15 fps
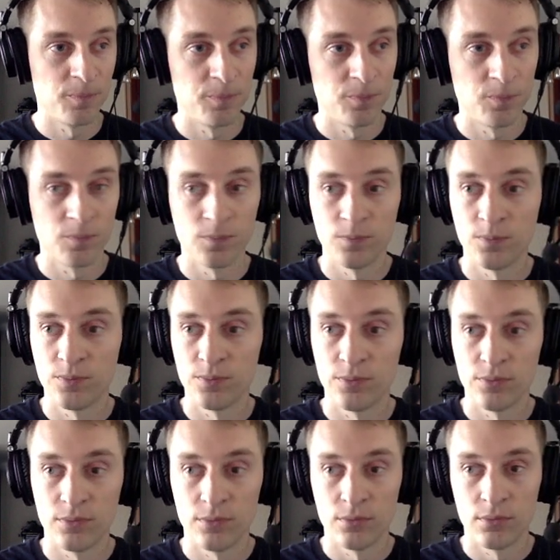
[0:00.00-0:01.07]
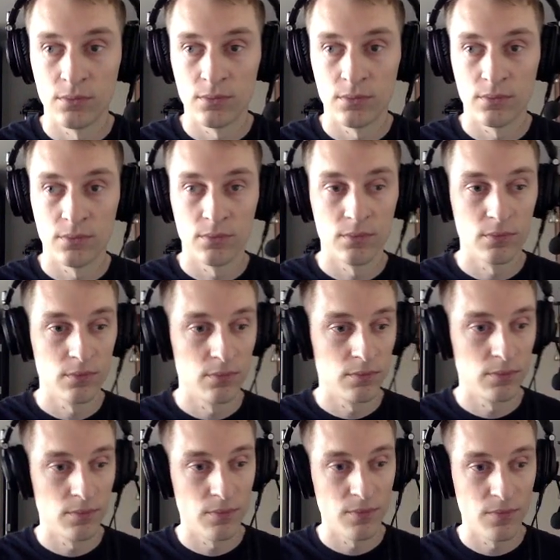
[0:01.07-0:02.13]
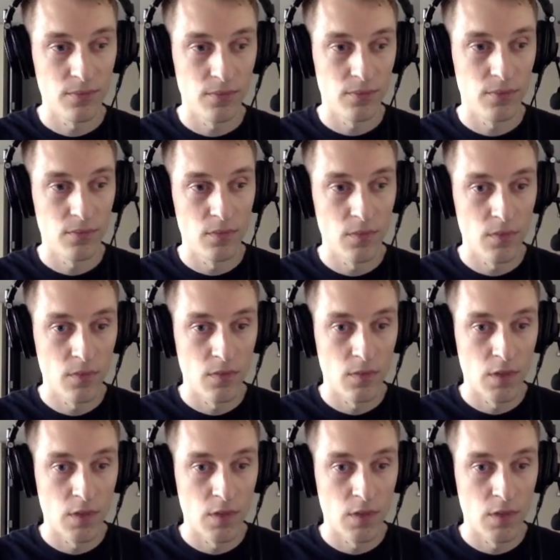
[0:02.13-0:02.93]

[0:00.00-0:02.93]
Nothing is said.